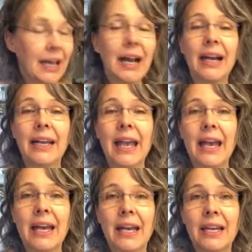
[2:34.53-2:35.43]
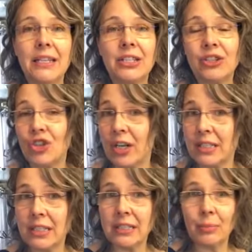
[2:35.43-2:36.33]
I add
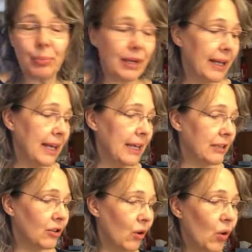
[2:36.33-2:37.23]
just plain